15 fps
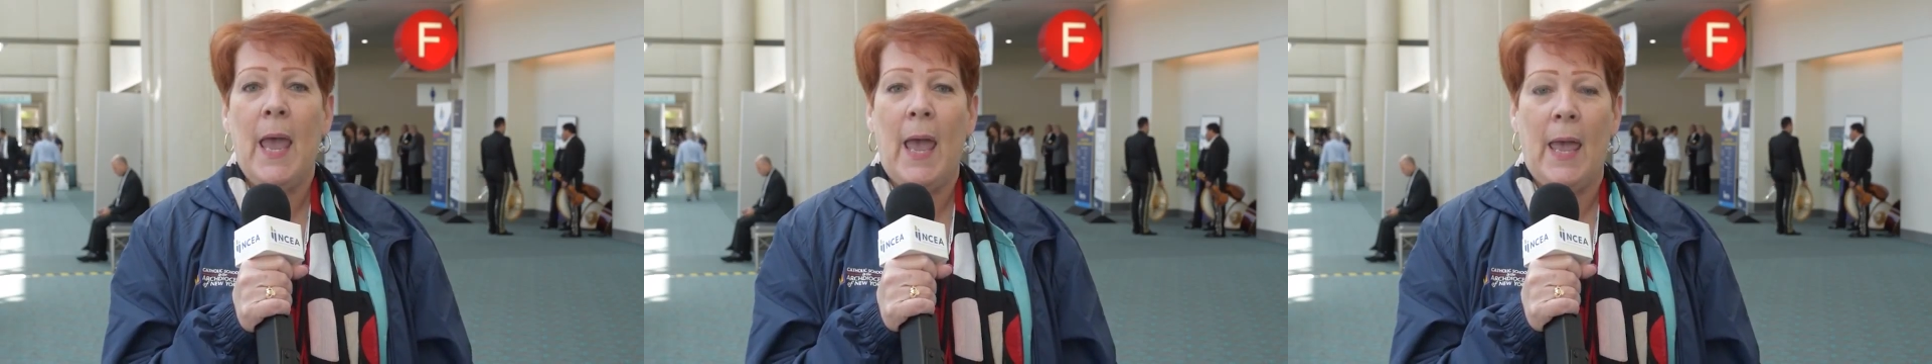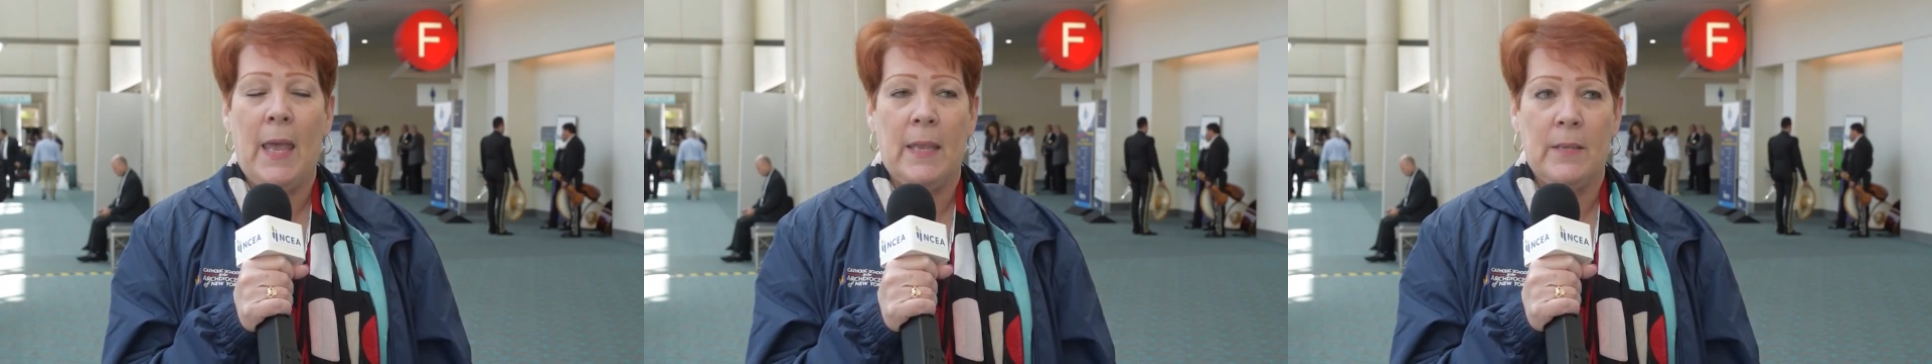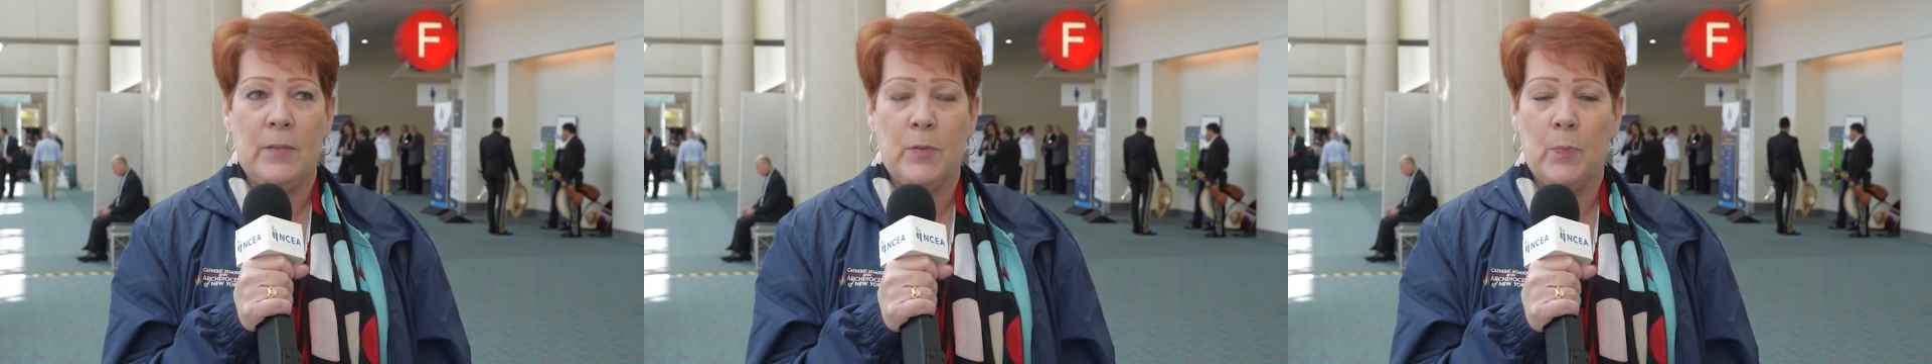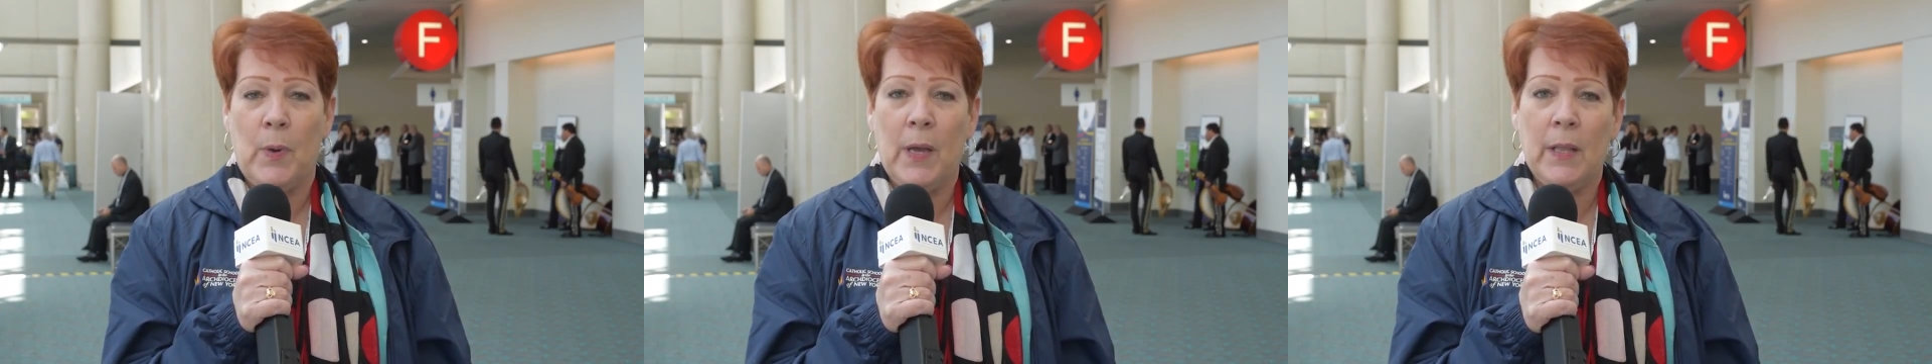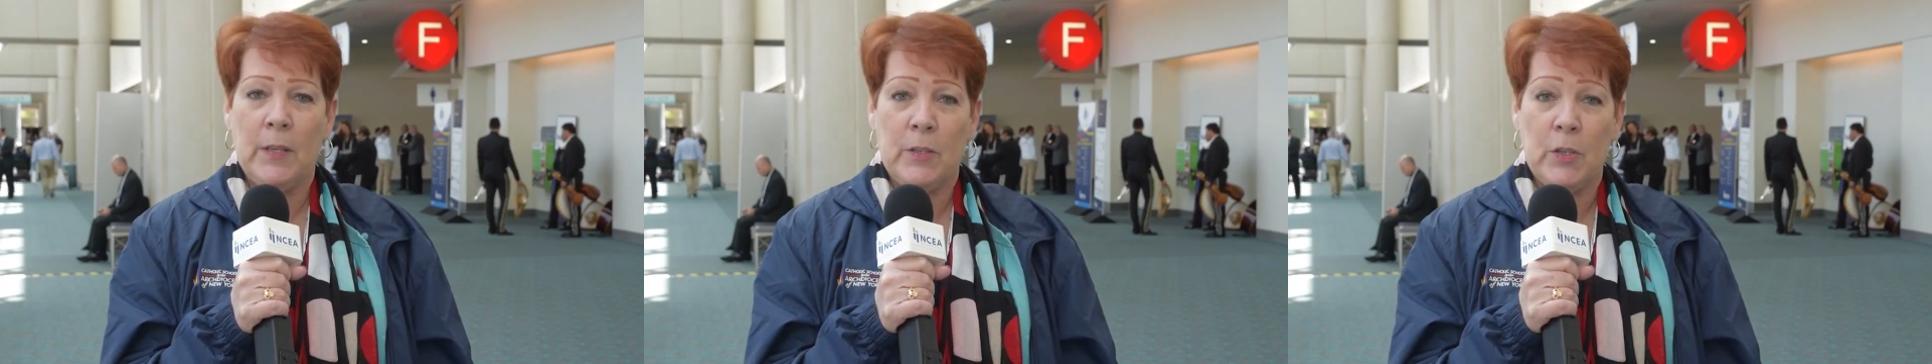as
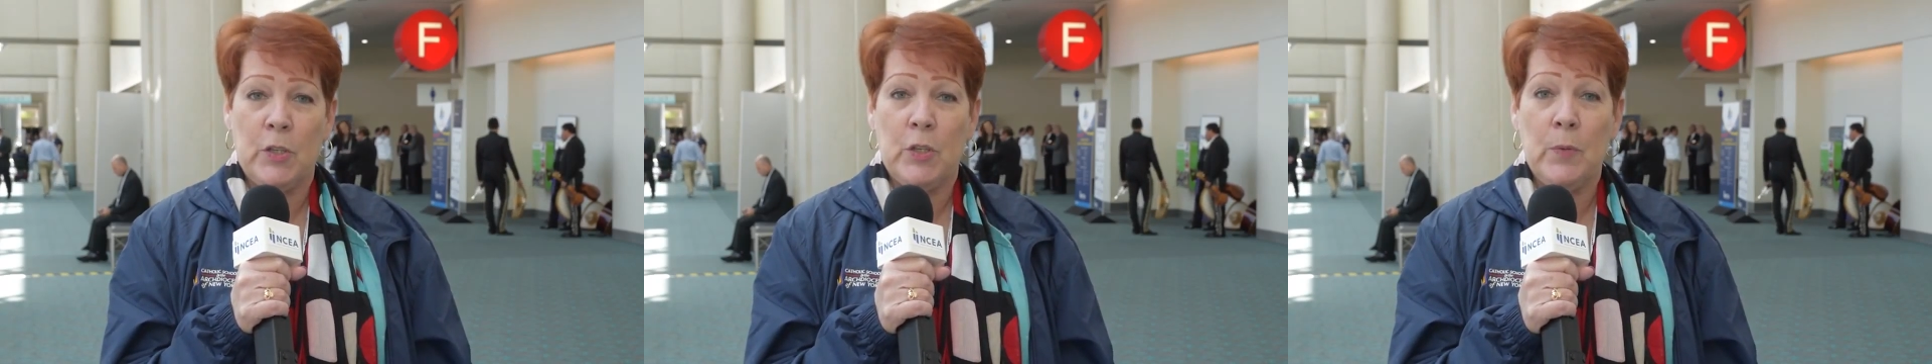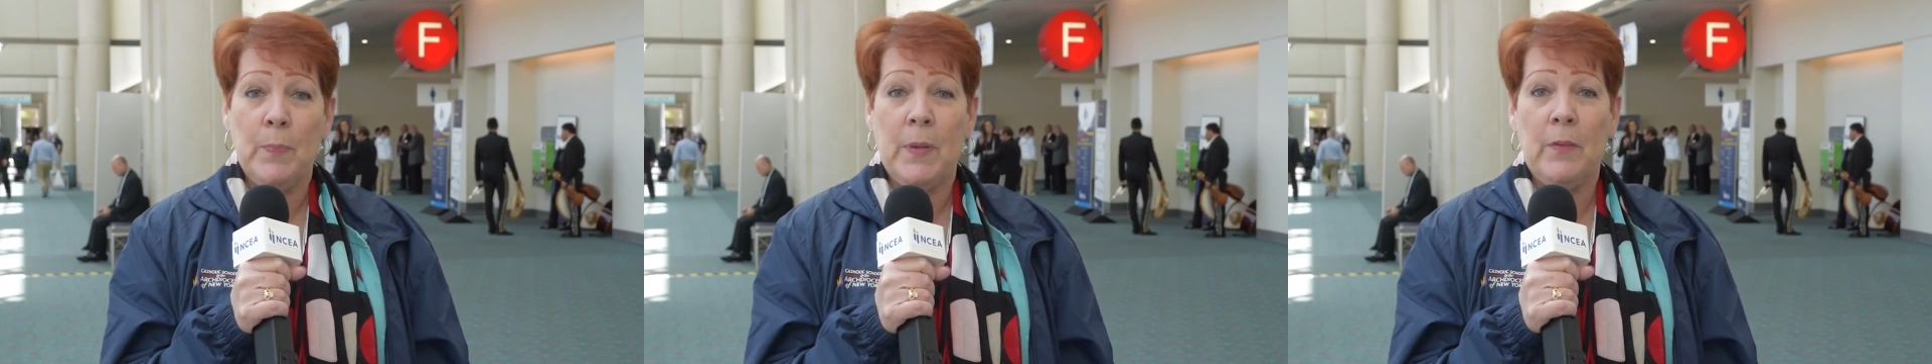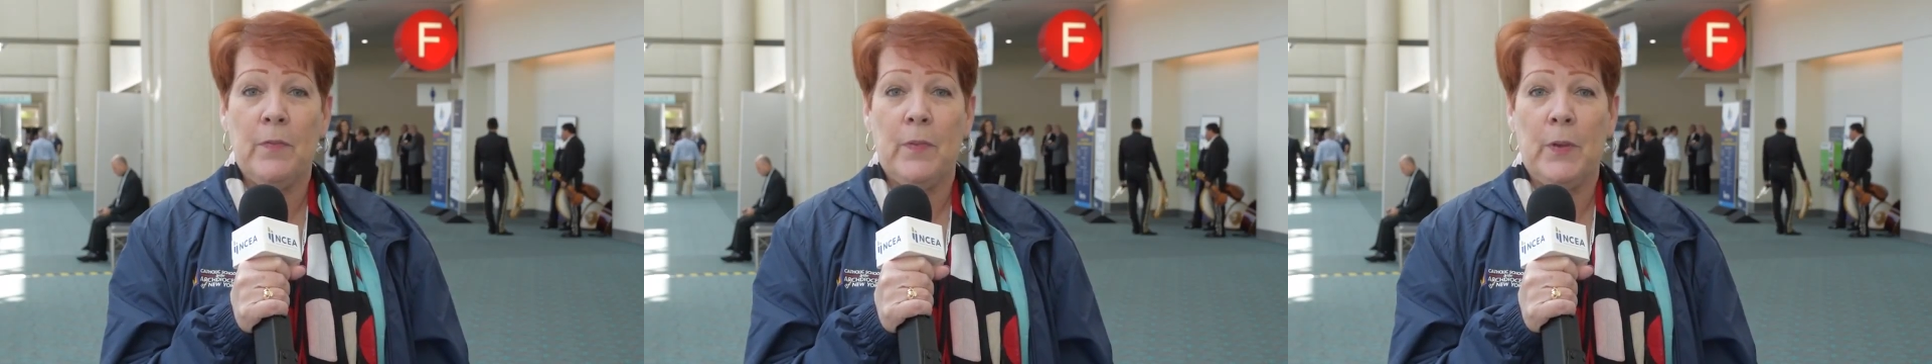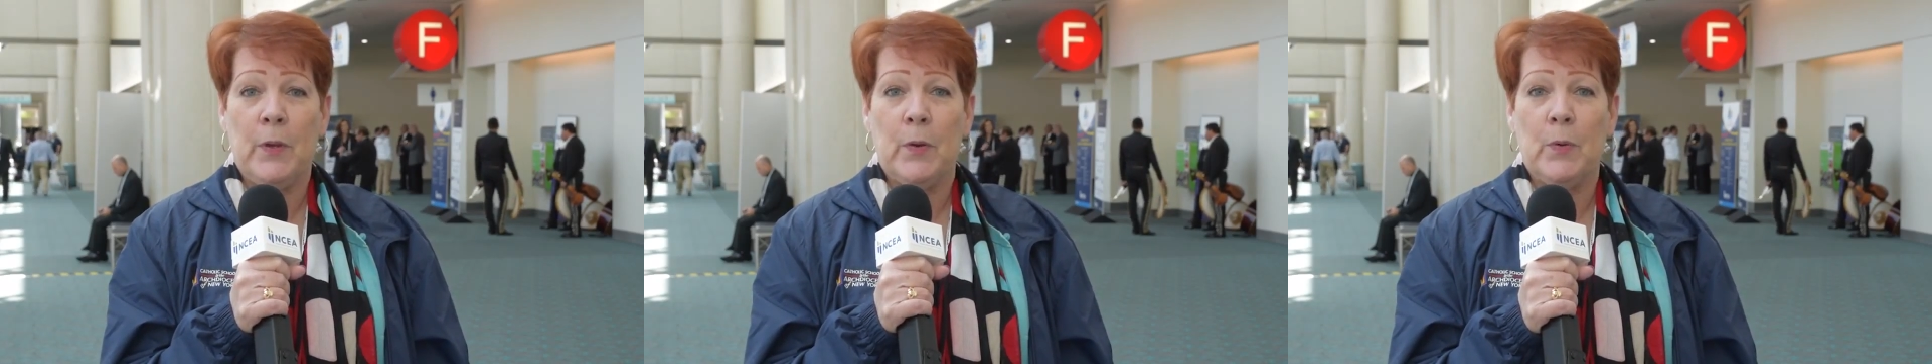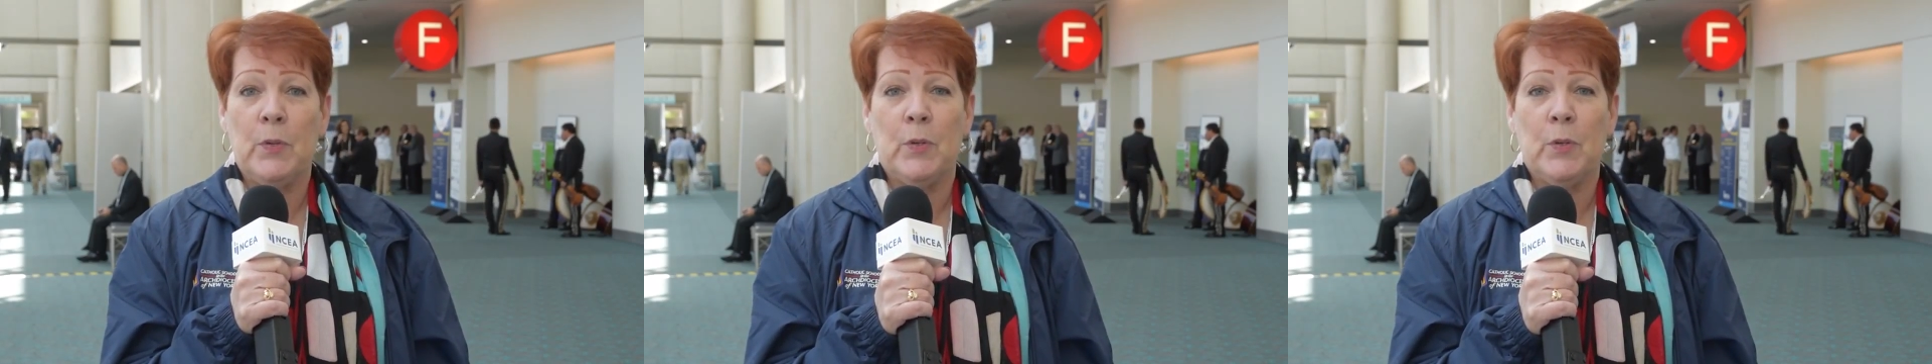well as it should be for you.